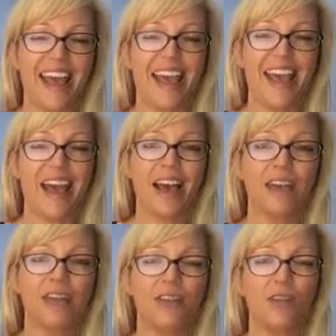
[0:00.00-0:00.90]

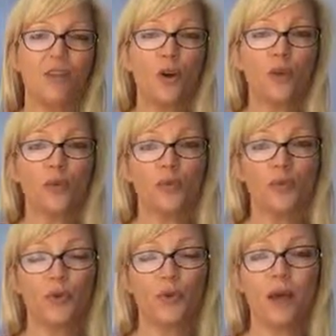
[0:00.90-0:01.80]
and go
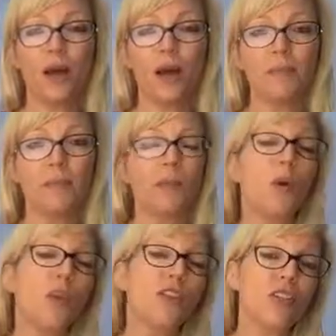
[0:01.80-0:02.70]
through some of the
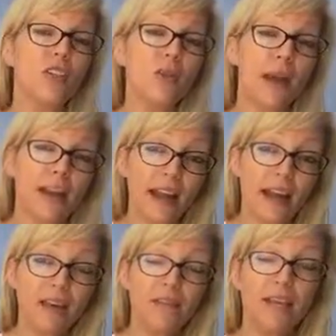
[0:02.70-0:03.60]
questions you might
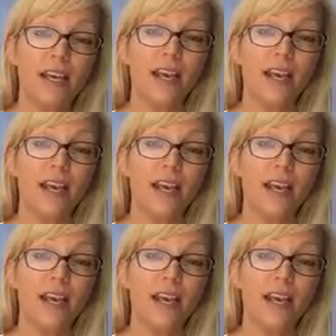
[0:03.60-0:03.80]
have,